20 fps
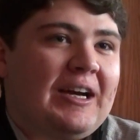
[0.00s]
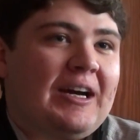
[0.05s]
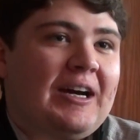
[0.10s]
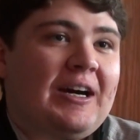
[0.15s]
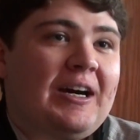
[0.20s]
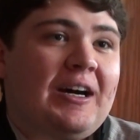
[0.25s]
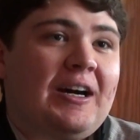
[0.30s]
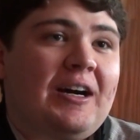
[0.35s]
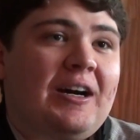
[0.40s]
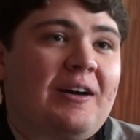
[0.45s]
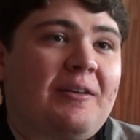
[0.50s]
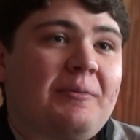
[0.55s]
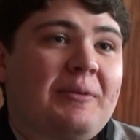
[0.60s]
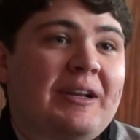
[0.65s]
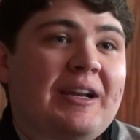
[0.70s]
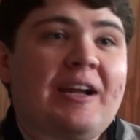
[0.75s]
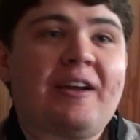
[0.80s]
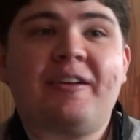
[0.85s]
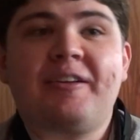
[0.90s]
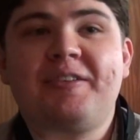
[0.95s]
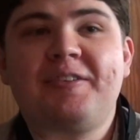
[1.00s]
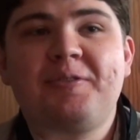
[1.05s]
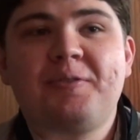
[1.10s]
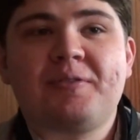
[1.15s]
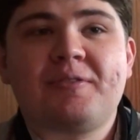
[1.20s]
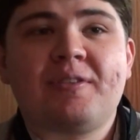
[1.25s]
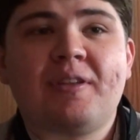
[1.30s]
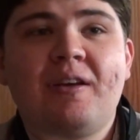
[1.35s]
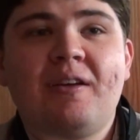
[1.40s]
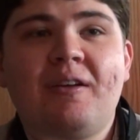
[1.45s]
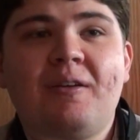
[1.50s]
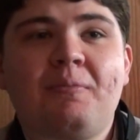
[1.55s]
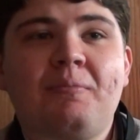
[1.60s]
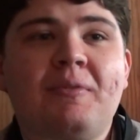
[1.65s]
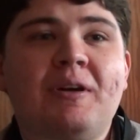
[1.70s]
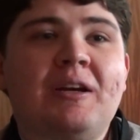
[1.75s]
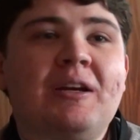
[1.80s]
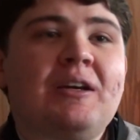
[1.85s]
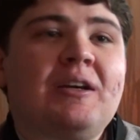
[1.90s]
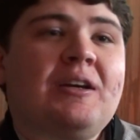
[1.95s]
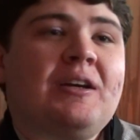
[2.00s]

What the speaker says: and how to use them.